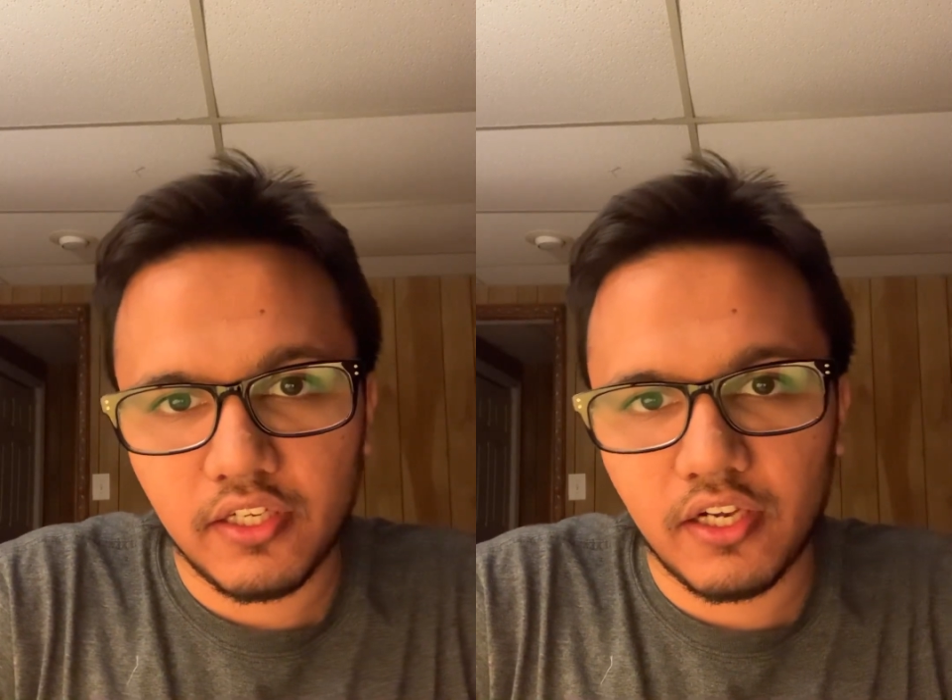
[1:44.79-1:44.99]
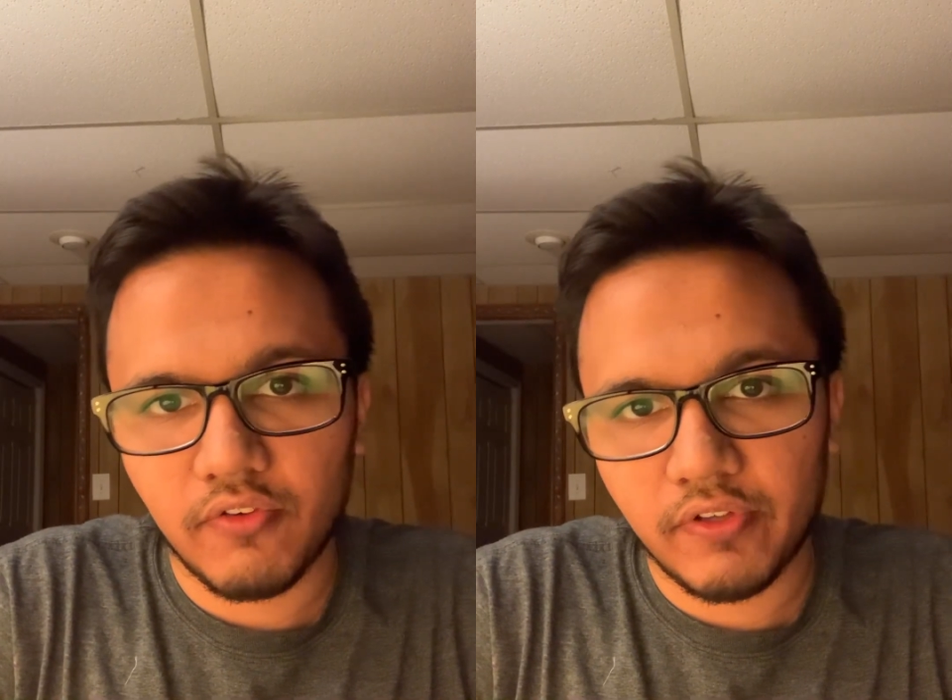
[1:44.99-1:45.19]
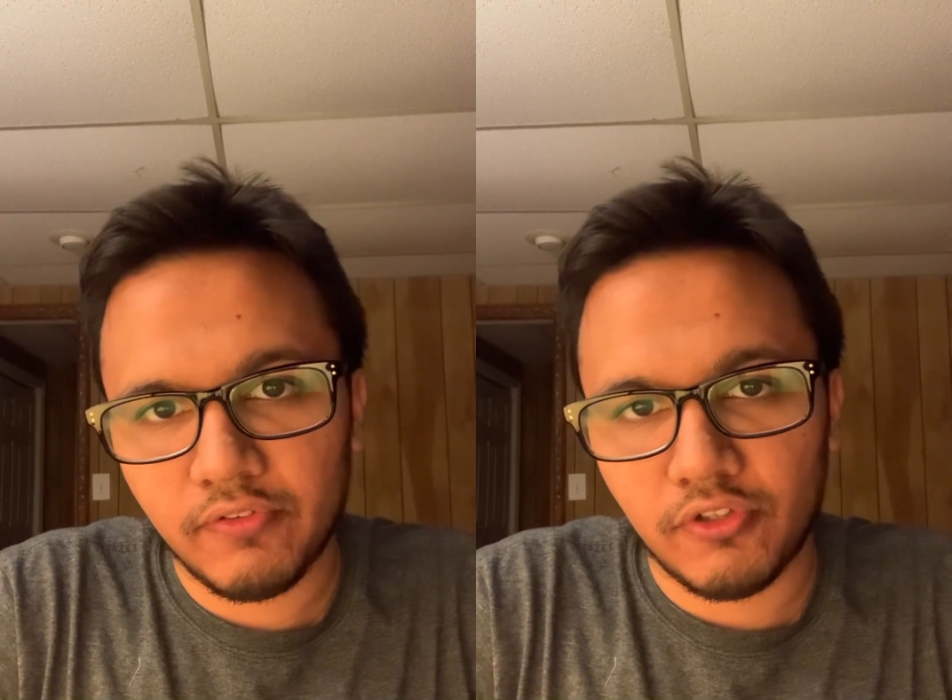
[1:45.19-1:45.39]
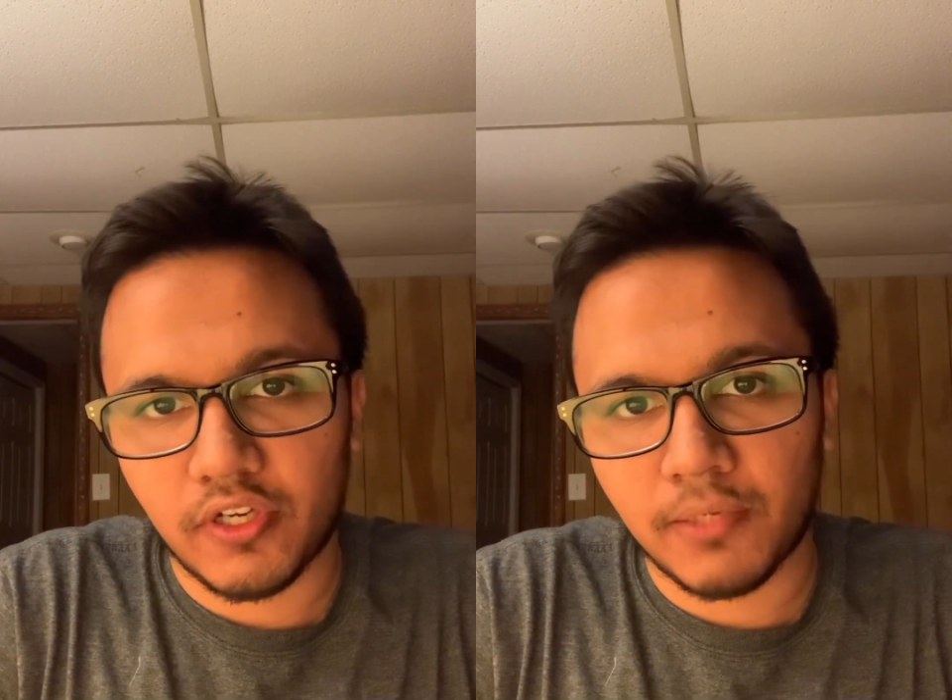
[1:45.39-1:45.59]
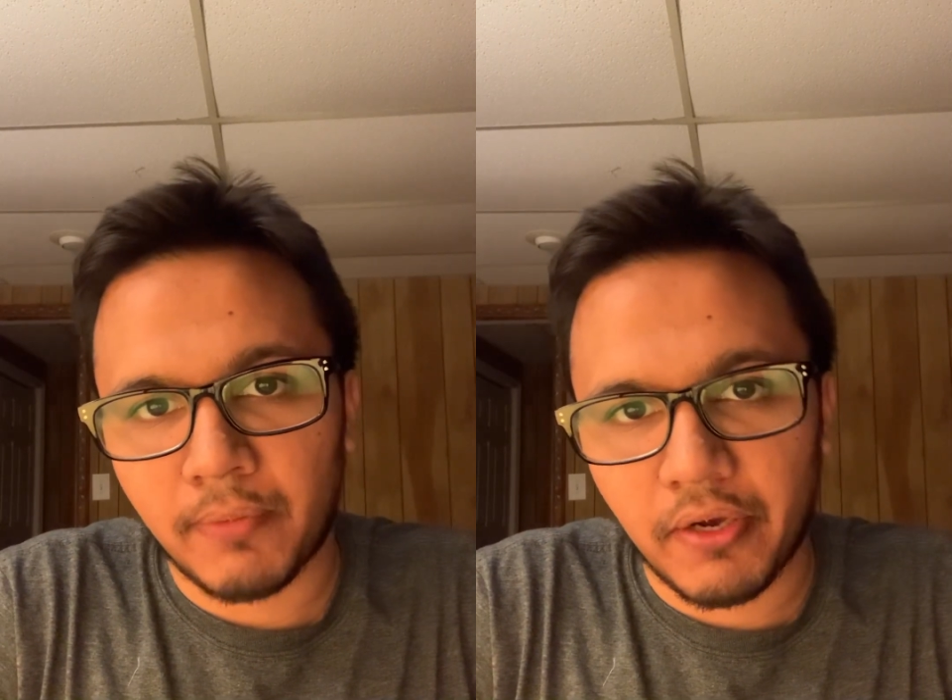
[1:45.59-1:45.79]
when we talk
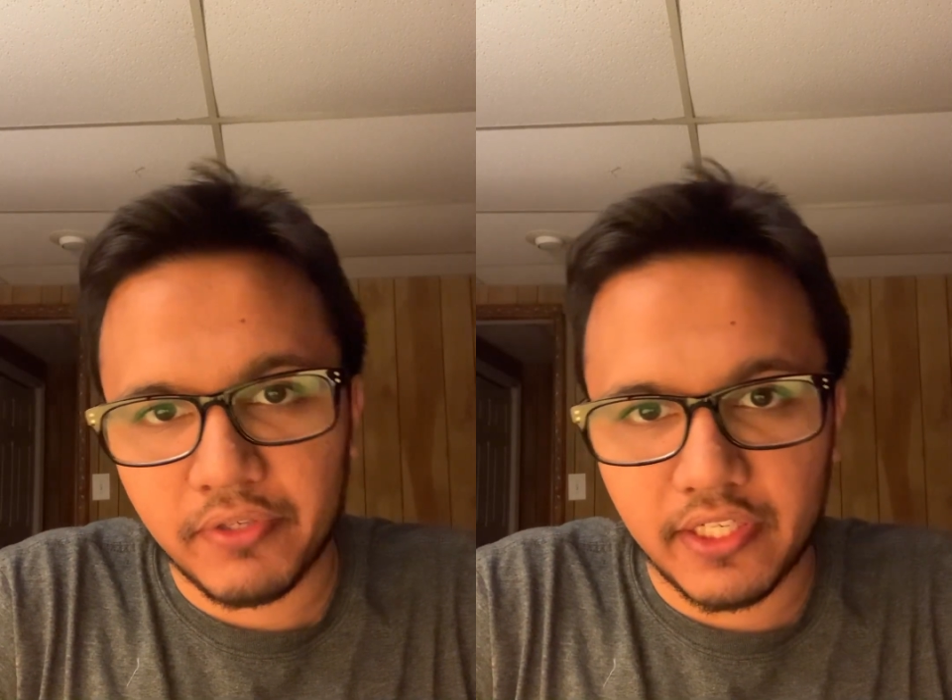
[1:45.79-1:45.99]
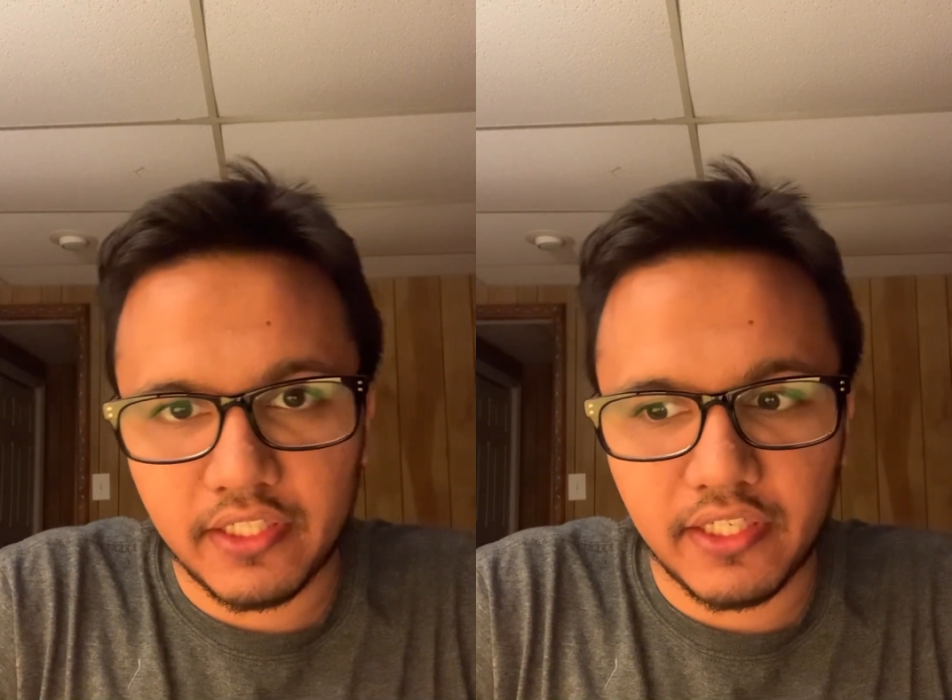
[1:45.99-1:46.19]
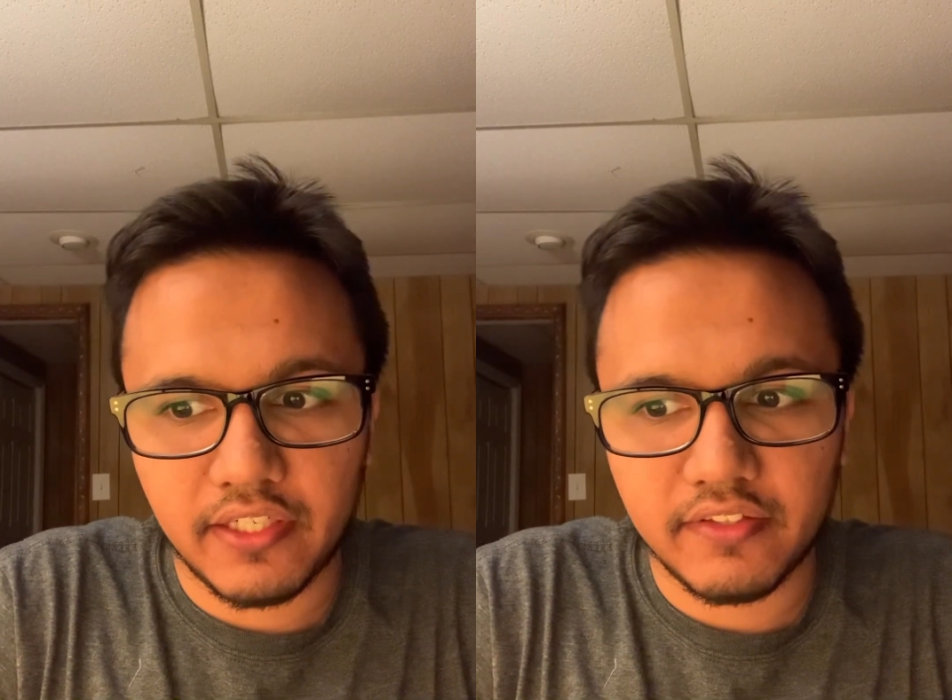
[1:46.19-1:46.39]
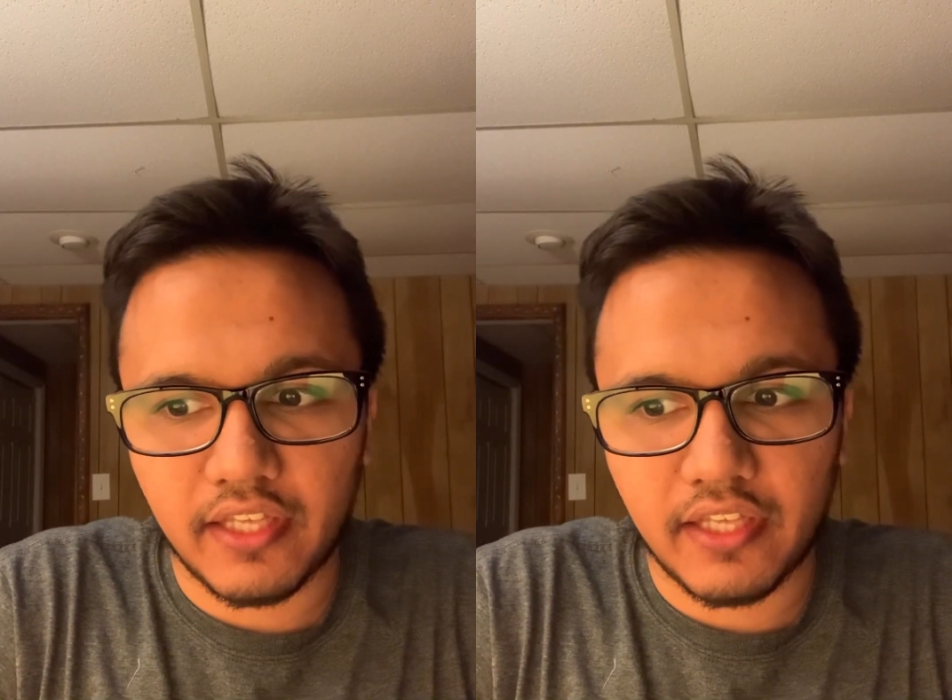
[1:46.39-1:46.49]
about it, it is